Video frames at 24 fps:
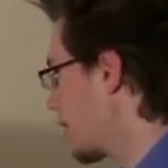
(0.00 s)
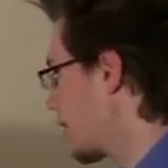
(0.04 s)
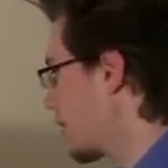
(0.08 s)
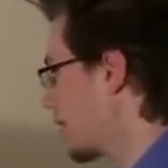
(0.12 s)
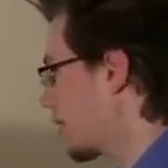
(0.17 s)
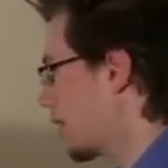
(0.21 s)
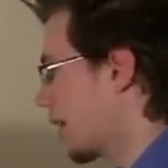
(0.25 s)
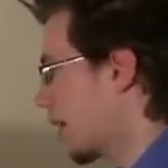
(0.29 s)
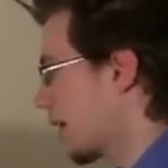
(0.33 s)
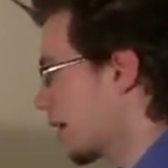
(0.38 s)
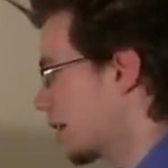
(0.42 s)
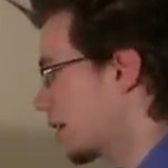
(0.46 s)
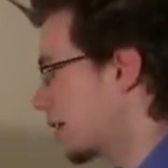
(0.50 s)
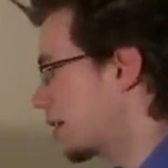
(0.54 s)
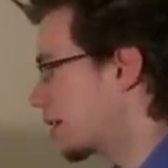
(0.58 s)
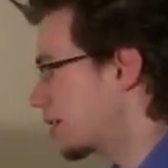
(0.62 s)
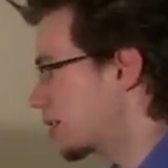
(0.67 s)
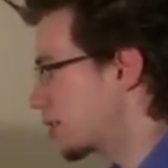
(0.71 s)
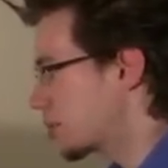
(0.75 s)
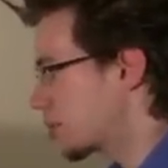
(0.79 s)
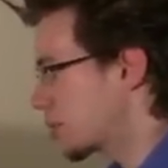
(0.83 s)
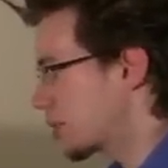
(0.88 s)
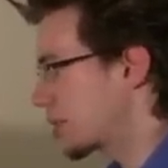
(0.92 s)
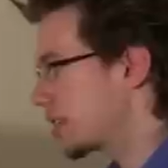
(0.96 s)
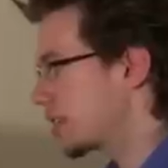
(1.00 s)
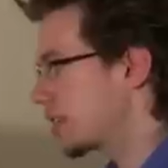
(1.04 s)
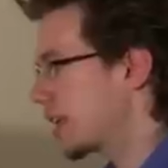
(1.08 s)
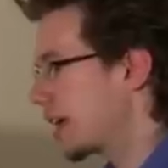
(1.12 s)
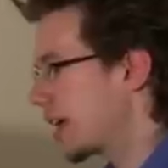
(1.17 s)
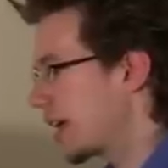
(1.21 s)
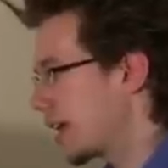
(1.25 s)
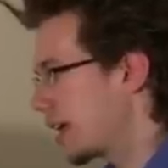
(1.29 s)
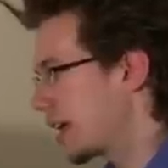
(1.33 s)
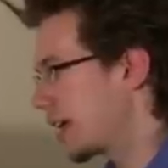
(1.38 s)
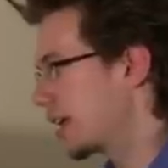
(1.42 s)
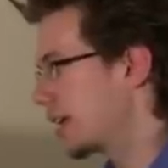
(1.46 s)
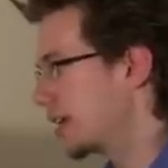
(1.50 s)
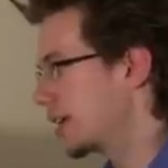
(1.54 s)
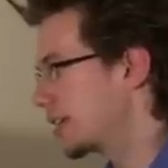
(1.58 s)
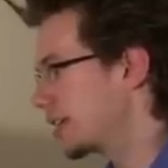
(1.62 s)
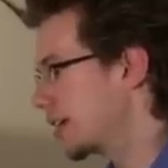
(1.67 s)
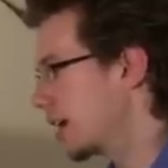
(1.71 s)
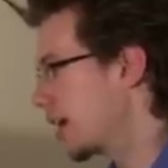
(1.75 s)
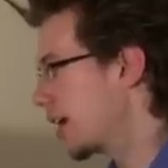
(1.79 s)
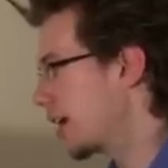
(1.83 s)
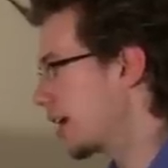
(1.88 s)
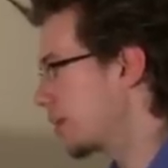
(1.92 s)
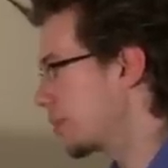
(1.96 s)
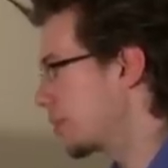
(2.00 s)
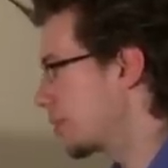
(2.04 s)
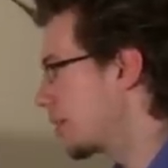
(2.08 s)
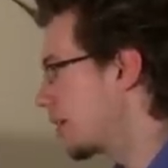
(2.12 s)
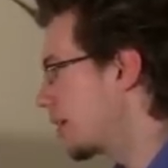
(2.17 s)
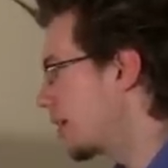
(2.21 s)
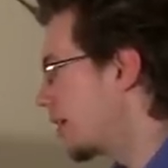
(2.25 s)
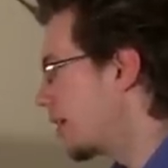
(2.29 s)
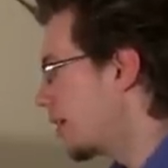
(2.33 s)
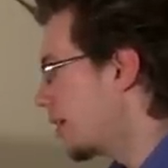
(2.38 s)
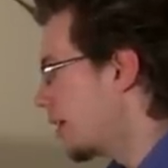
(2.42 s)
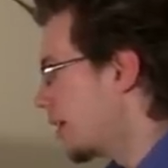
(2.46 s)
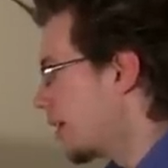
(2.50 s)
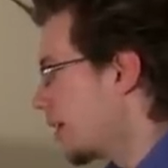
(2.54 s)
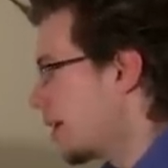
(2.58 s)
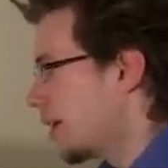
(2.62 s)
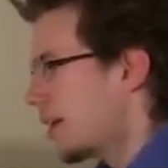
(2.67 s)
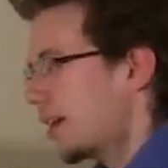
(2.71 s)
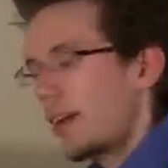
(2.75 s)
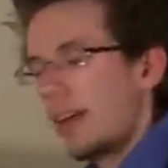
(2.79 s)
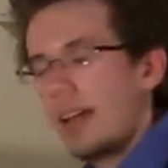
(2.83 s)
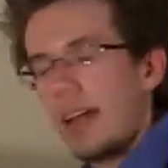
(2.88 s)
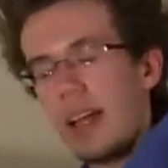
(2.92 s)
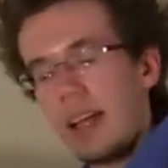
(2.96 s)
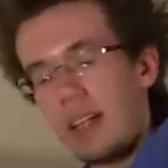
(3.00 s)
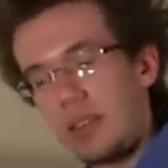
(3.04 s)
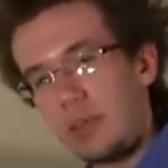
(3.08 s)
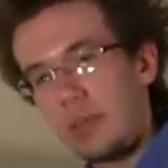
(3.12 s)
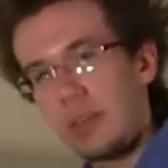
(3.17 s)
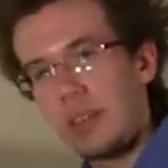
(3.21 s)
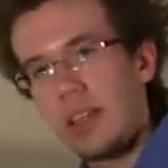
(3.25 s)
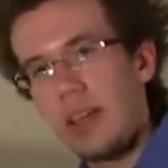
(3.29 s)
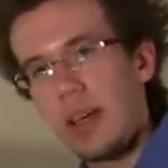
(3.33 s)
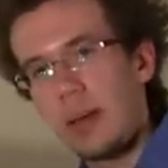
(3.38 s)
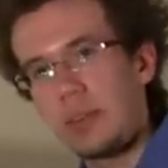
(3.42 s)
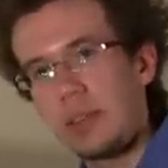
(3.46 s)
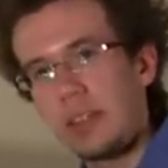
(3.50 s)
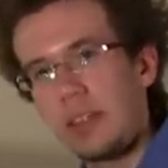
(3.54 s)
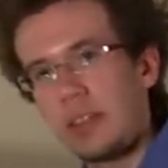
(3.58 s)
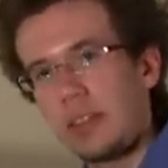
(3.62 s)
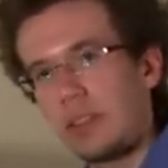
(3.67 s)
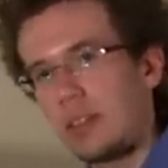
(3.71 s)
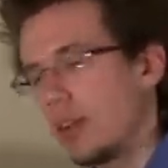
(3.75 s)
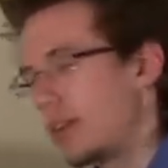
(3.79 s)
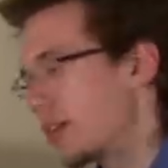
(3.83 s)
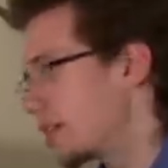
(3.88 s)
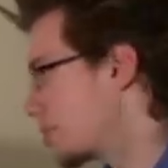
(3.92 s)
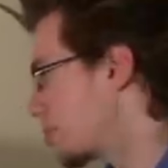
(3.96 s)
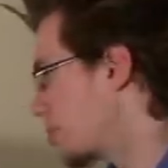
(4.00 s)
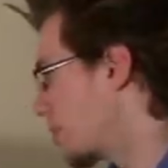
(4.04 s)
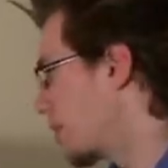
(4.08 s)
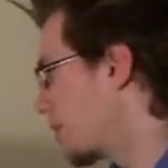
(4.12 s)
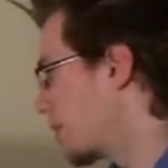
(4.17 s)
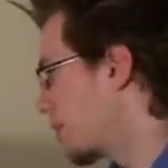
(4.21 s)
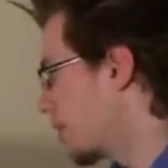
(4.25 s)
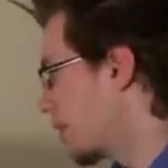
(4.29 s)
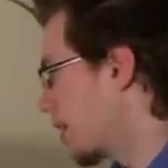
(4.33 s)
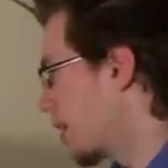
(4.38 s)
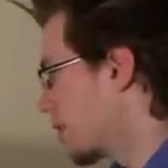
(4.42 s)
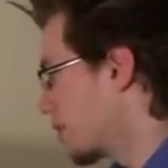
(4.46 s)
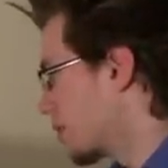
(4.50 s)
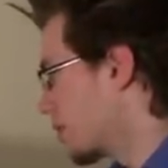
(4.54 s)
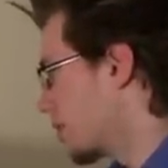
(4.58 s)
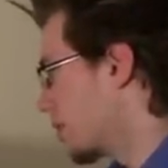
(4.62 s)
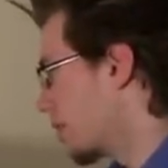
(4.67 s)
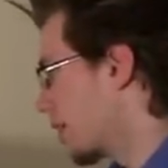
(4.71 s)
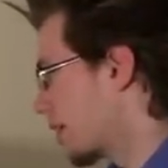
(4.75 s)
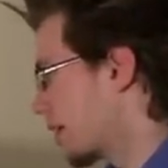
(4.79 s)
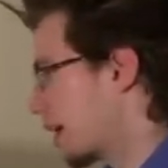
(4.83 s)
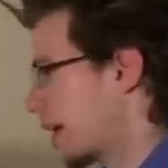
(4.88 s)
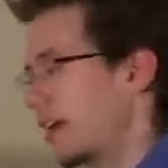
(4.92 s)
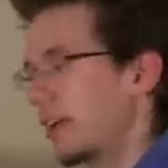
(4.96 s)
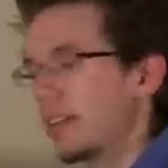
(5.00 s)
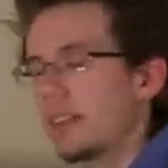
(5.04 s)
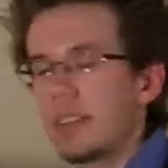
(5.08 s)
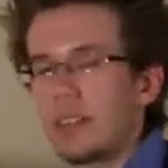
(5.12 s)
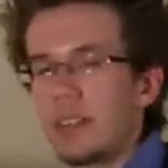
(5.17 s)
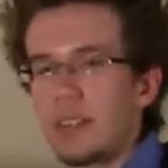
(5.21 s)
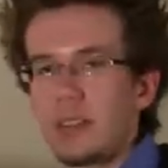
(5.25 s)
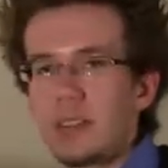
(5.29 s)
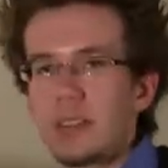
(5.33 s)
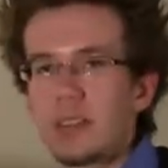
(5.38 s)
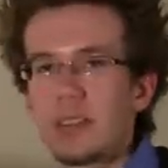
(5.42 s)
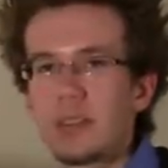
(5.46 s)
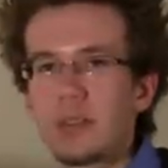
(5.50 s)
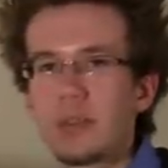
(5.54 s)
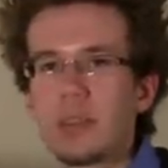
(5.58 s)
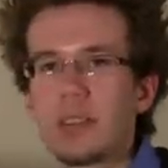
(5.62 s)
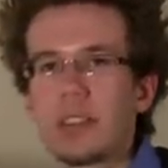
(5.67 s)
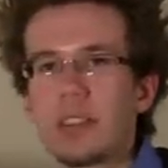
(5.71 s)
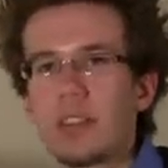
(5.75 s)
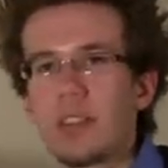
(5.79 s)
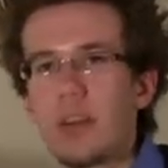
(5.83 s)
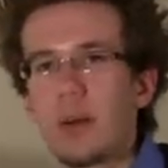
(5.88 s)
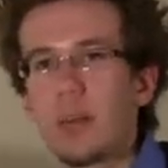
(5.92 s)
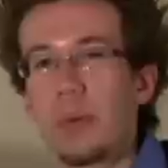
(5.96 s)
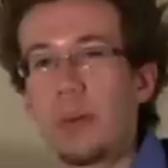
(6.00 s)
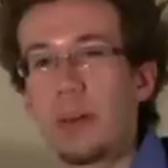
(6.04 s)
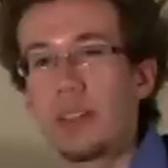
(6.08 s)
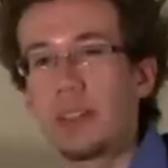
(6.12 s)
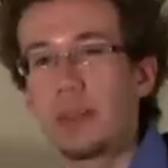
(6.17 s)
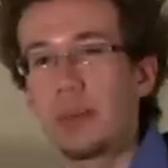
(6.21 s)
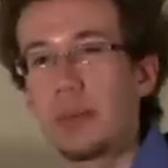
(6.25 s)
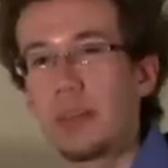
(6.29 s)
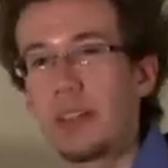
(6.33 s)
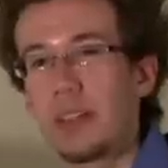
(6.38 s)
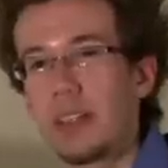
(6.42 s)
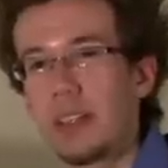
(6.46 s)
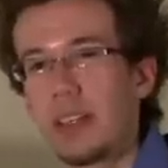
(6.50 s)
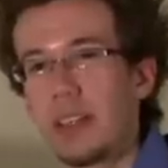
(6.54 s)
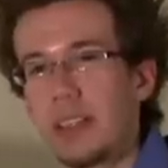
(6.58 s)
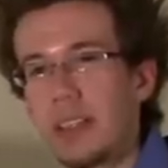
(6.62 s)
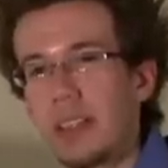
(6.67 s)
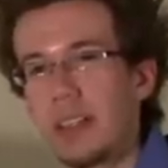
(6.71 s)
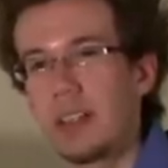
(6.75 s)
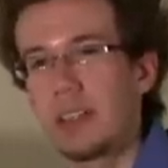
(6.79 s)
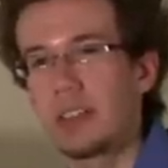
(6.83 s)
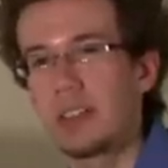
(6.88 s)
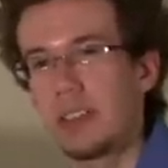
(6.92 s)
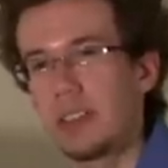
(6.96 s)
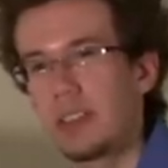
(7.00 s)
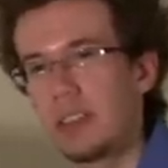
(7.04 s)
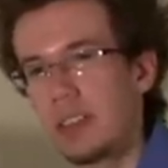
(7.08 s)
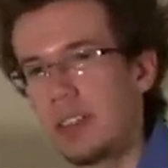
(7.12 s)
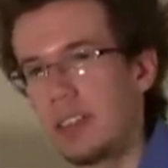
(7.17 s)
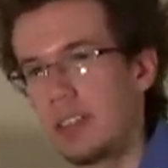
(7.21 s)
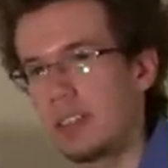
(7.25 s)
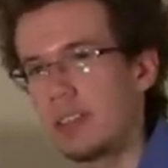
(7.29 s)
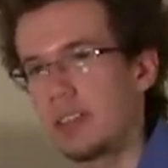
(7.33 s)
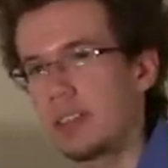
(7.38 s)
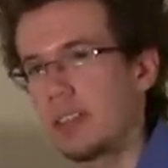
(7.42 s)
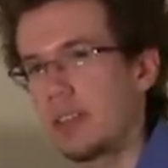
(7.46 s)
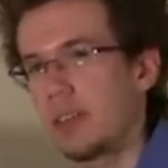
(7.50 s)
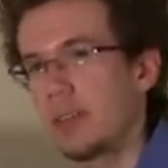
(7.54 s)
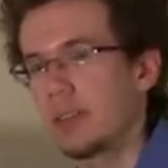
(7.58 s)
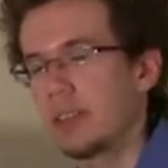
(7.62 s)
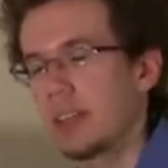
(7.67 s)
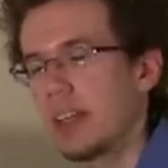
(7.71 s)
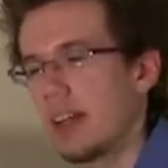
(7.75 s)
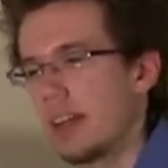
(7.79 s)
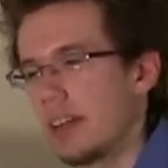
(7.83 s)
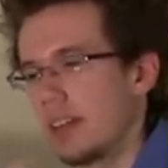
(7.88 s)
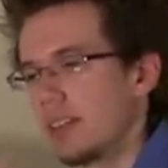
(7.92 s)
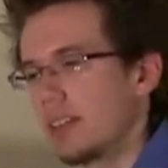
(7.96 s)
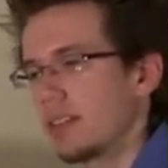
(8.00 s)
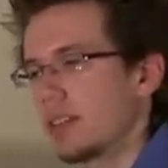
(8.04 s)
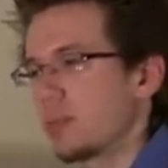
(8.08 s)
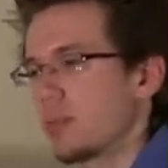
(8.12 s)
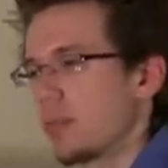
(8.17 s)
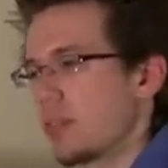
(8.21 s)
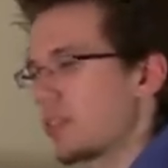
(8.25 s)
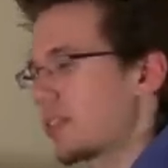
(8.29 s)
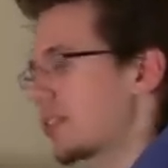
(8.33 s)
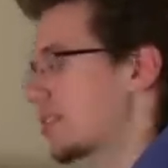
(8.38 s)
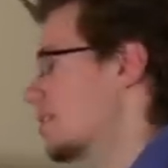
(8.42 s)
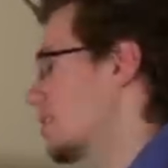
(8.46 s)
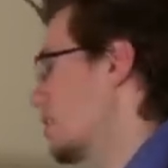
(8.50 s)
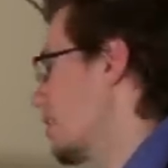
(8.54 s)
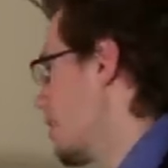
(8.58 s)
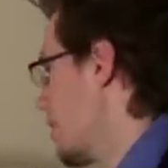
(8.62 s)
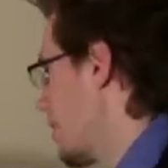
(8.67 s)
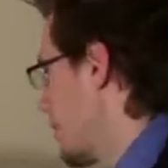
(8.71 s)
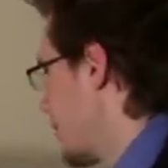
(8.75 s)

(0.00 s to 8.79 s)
Now you can switch to that at any time. It's really up to your choice, but if you're not doing a lot of 8th notes, there's really no point to putting it there. It's just going to slow it down and there's more to say.